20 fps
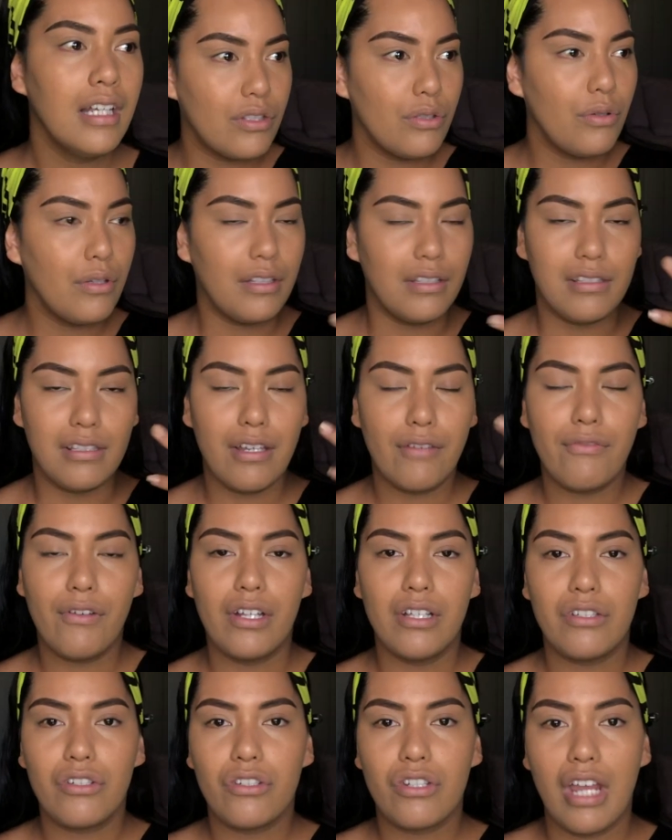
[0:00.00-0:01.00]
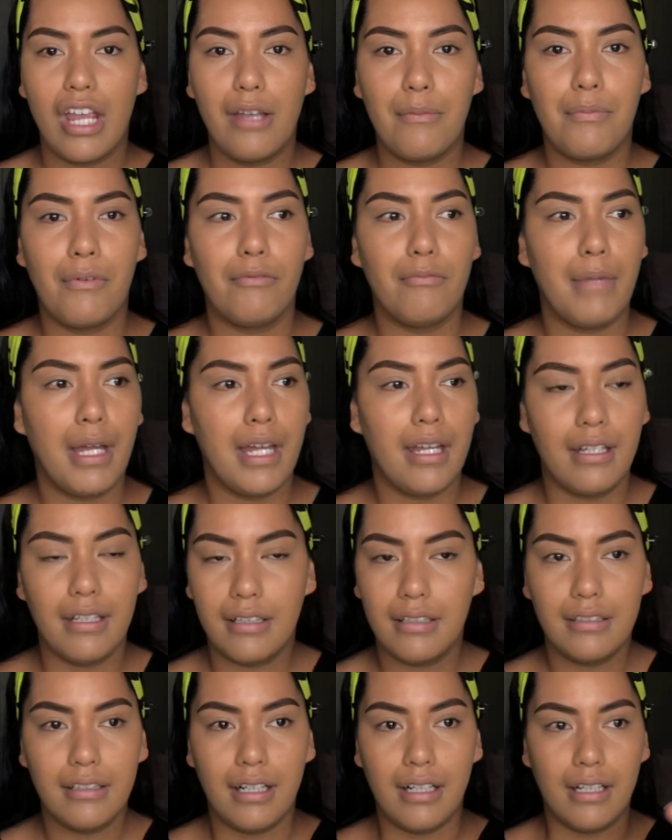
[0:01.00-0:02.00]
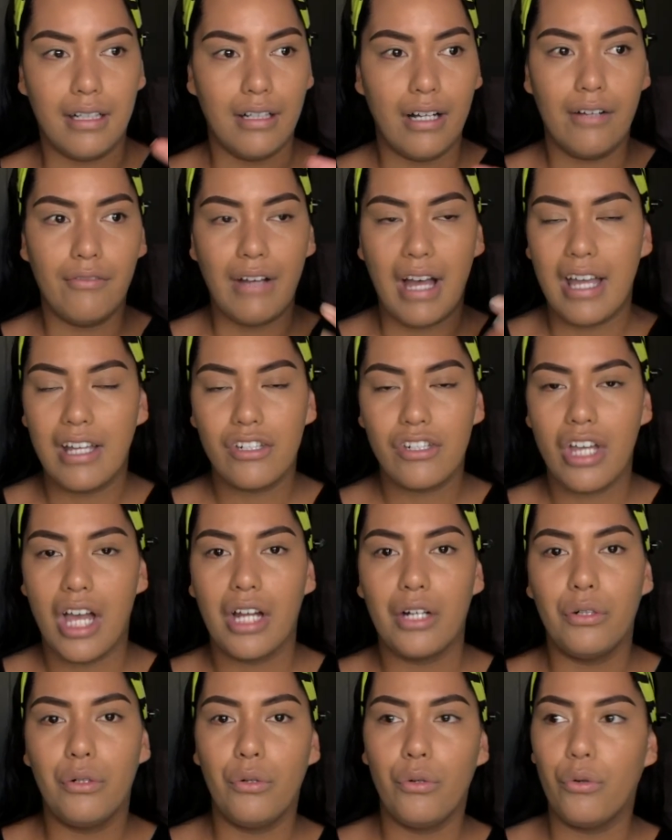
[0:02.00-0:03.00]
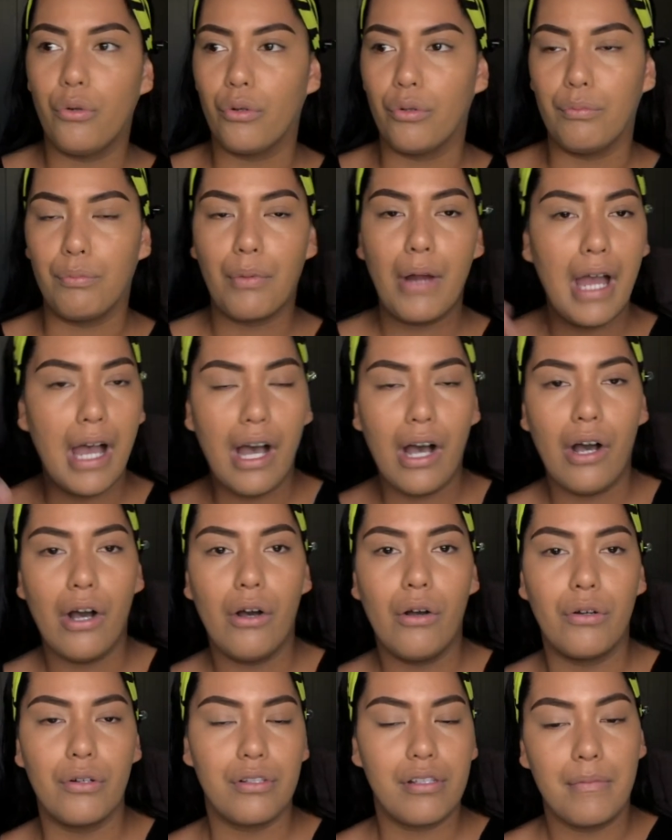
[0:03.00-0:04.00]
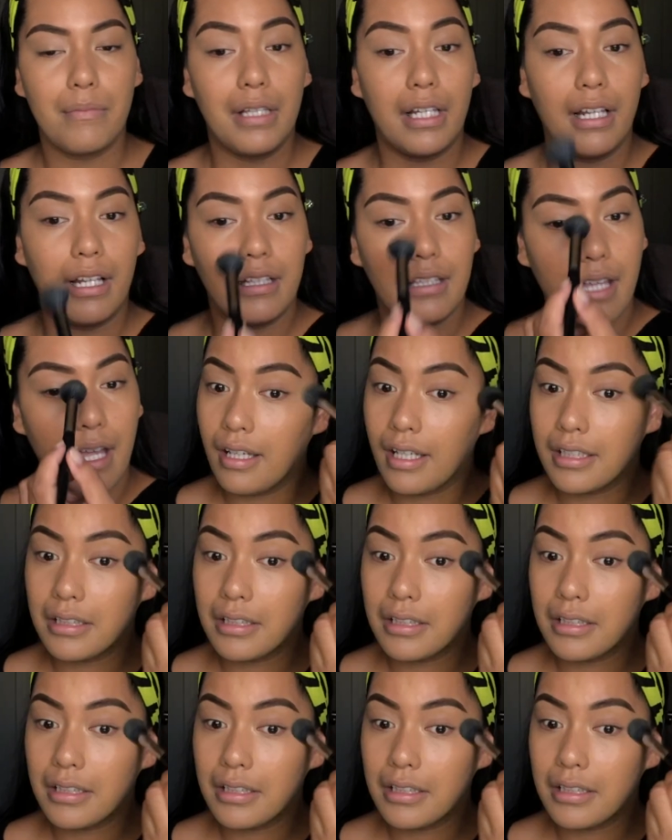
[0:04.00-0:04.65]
do a different shape of my of eyeshadow or brow or something like that.